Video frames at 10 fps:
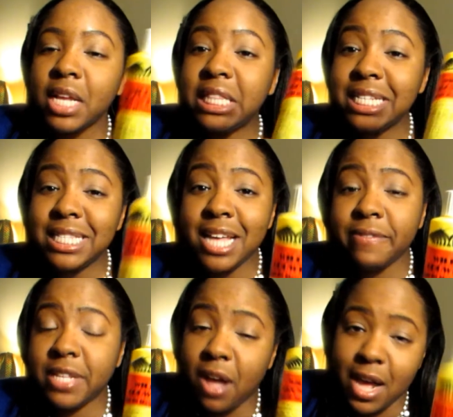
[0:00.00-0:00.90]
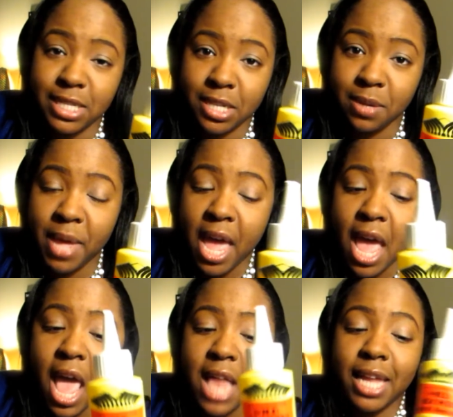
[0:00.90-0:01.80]
This stuff is awesome.
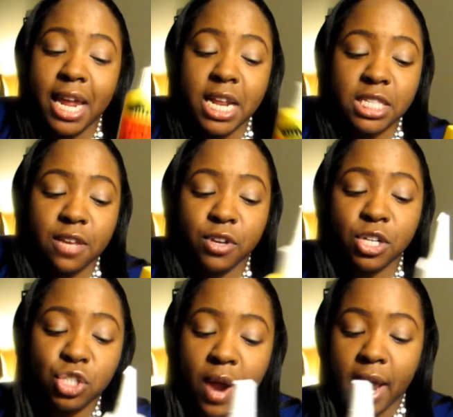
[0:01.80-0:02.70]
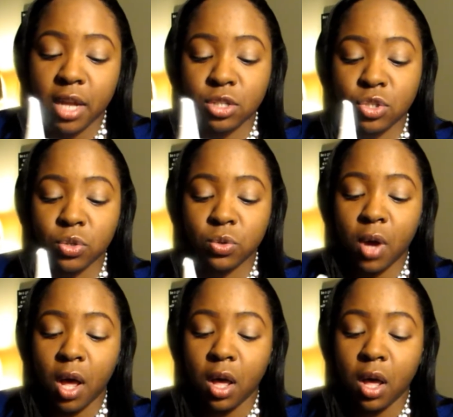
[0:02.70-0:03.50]
Ladies, if you're trying to